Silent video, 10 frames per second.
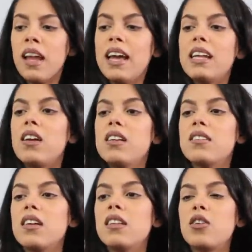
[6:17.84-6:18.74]
And it
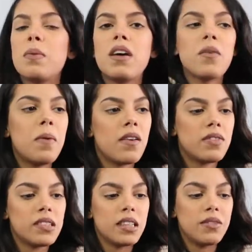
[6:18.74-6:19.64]
is a little bit of a puff
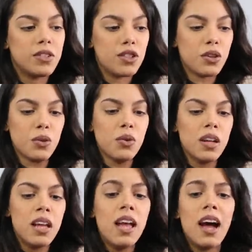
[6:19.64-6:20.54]
sleeve too.
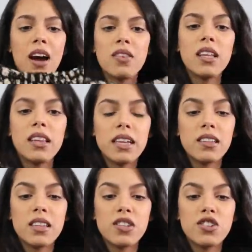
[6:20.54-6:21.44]
I really
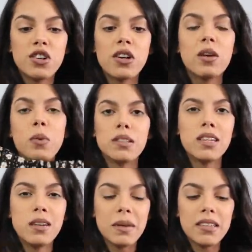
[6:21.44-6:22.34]
like this shirt. It
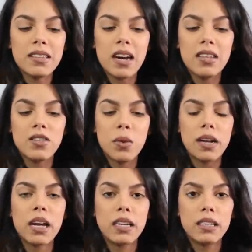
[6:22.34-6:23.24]
wasn't in my size, so I
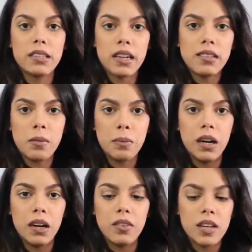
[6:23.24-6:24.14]
got it in the size
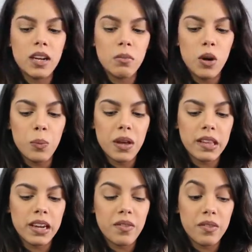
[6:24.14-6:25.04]
above and I'm hoping
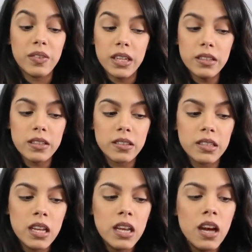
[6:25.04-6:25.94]
that it fits.
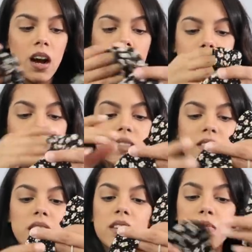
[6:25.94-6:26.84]
It's a
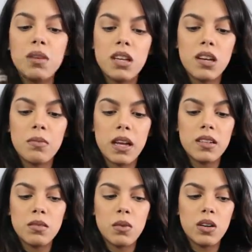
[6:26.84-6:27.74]
size medium, not
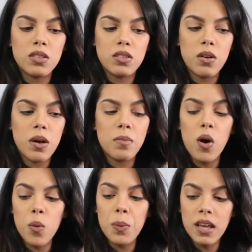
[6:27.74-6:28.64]
a small, so I'm
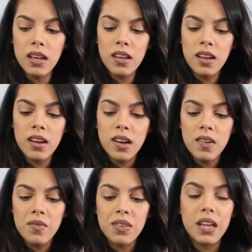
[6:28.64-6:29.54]
hoping
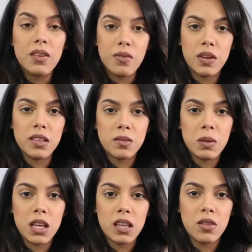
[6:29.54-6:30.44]
that it fits
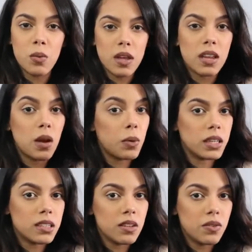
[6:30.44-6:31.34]
me the way that I
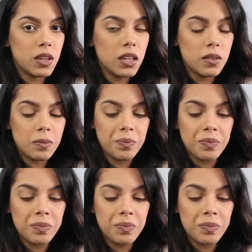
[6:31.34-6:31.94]
want it to fit.